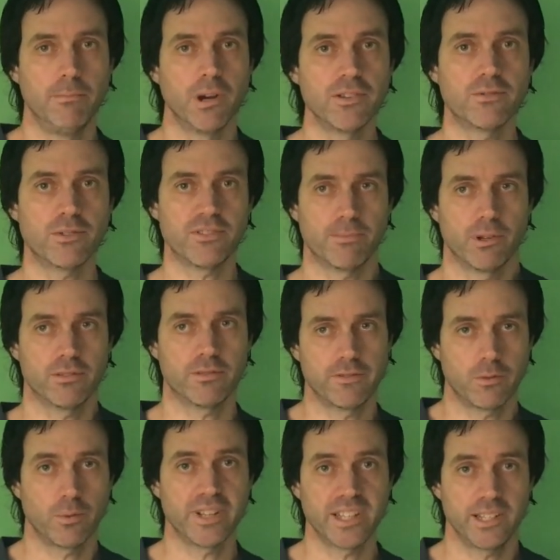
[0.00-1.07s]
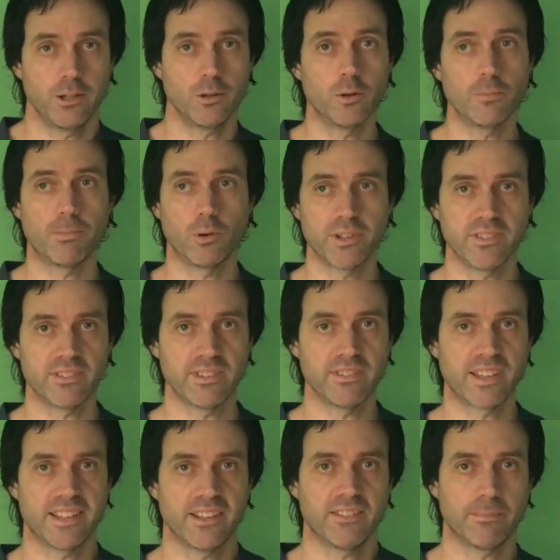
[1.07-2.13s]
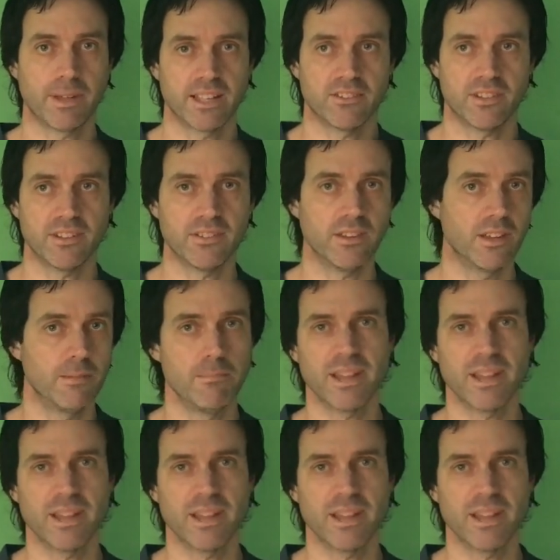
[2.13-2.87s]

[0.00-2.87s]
most responsible for winning you your points in tennis matches.